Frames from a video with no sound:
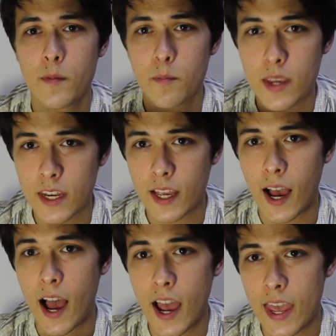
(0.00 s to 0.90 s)
meaning
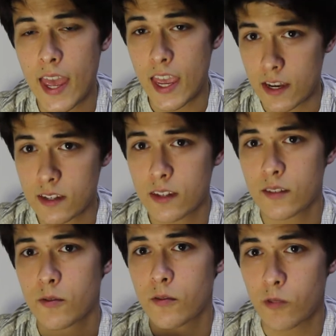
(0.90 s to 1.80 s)
I ate
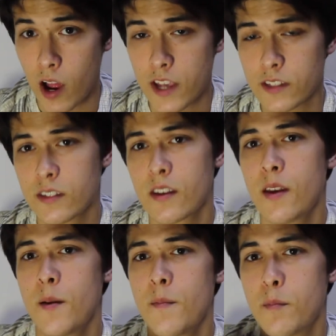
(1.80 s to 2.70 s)
rice,
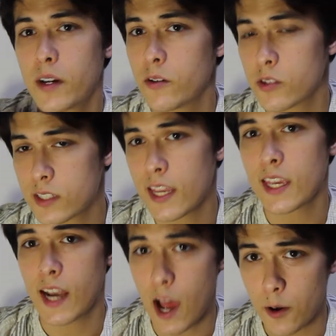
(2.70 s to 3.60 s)
but it was
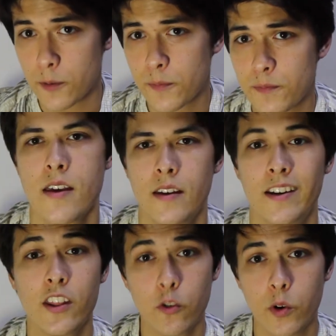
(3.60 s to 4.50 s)
taken out. In
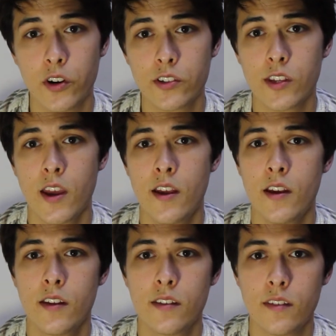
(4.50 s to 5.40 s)
other words,
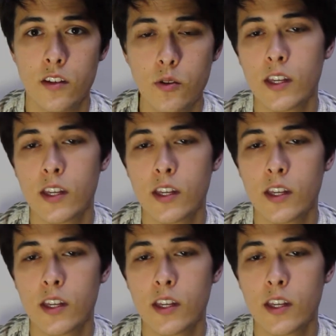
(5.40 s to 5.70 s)
you